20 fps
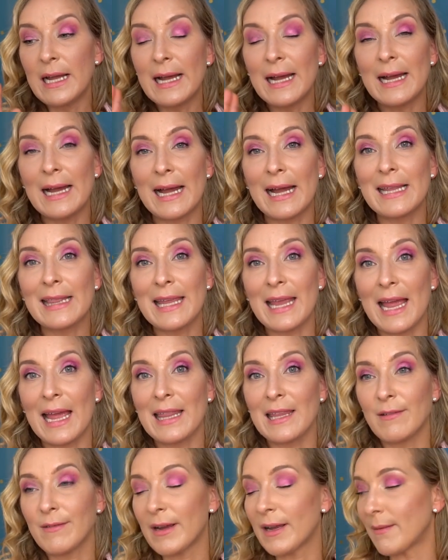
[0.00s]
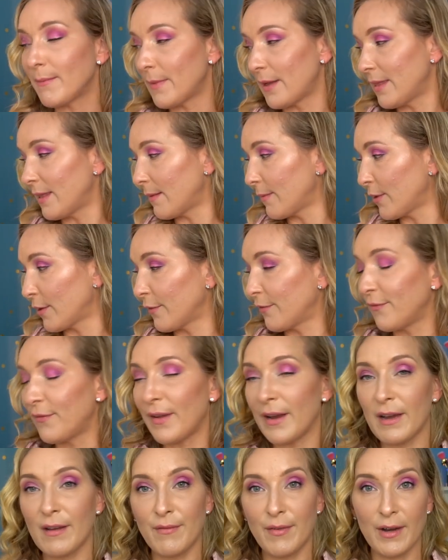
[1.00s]
highly, highly recommend them. They're
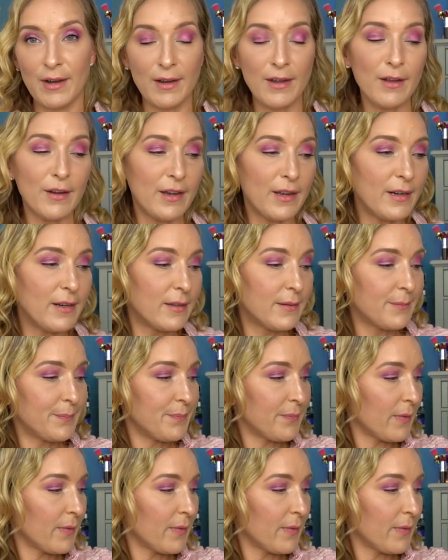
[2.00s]
very, very good.